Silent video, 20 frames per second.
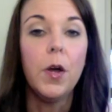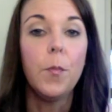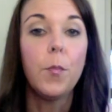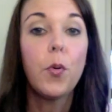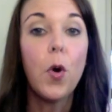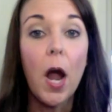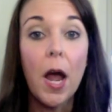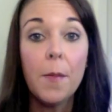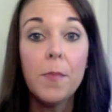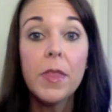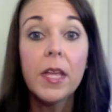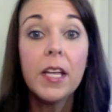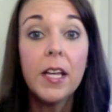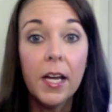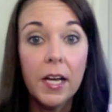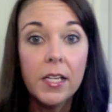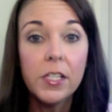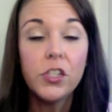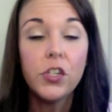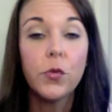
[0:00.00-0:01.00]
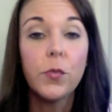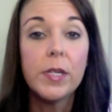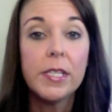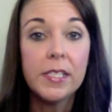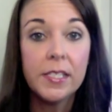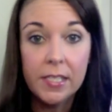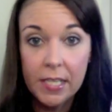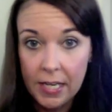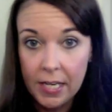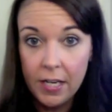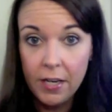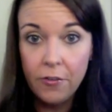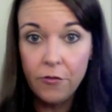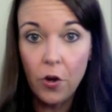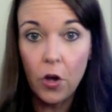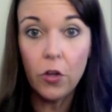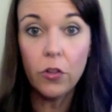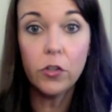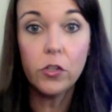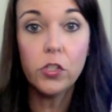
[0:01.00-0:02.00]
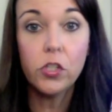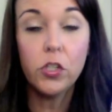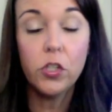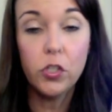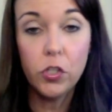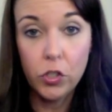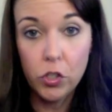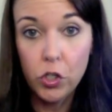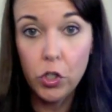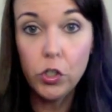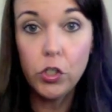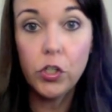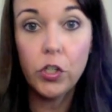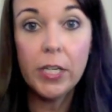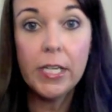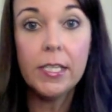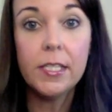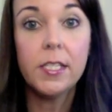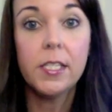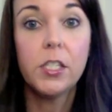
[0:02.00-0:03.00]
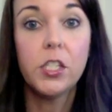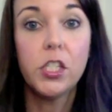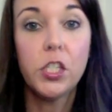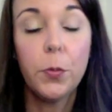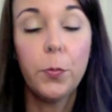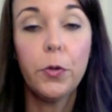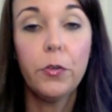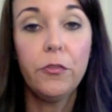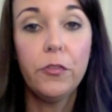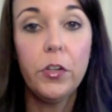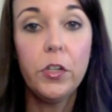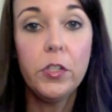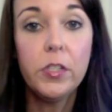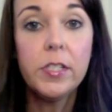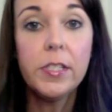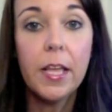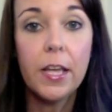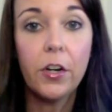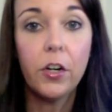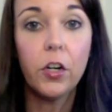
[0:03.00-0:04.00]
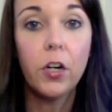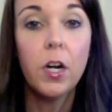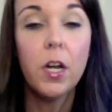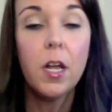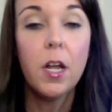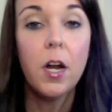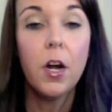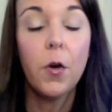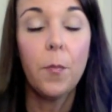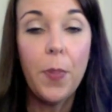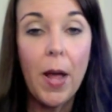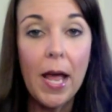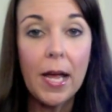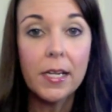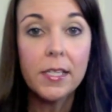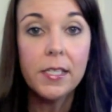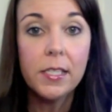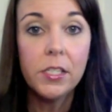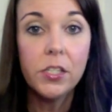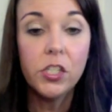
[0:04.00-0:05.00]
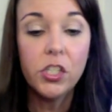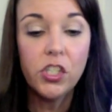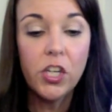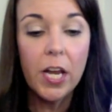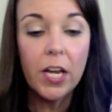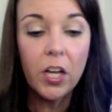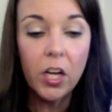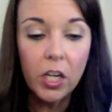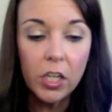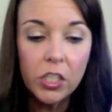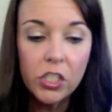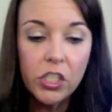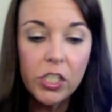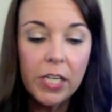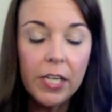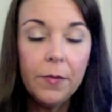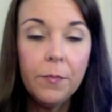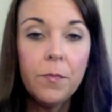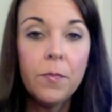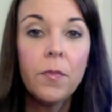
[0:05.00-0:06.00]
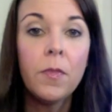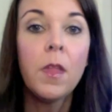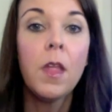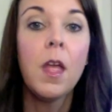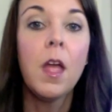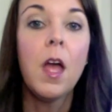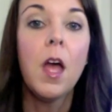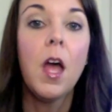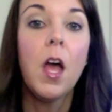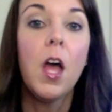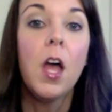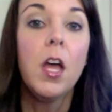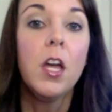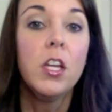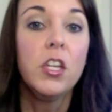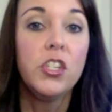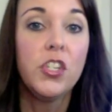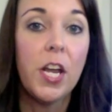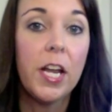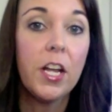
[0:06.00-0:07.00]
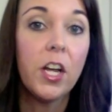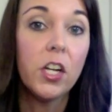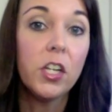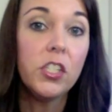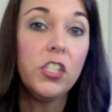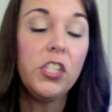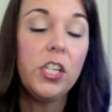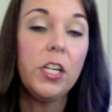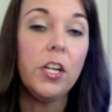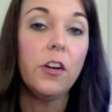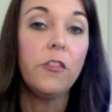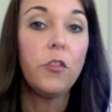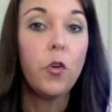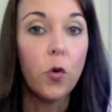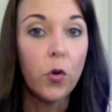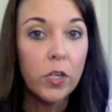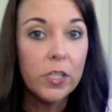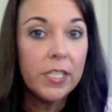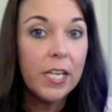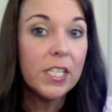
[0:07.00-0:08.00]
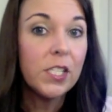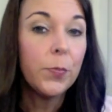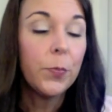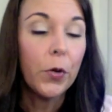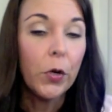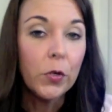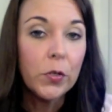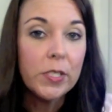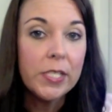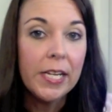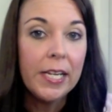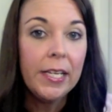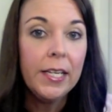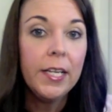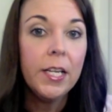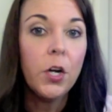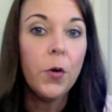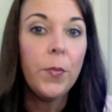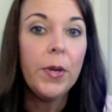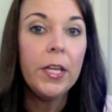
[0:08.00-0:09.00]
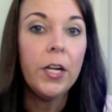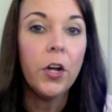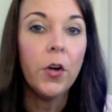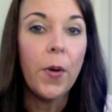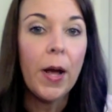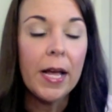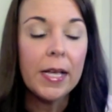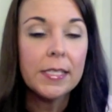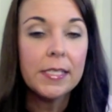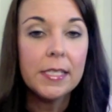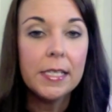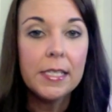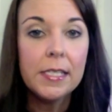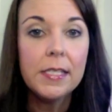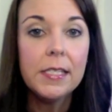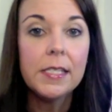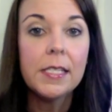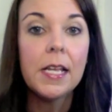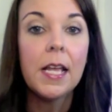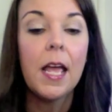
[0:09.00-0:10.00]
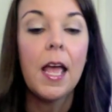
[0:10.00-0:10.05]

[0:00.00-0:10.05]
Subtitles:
prime the gut to receive all those nutrients and superfoods that are packed into Shakeology. Shakeology, of course, has protein and amino acids.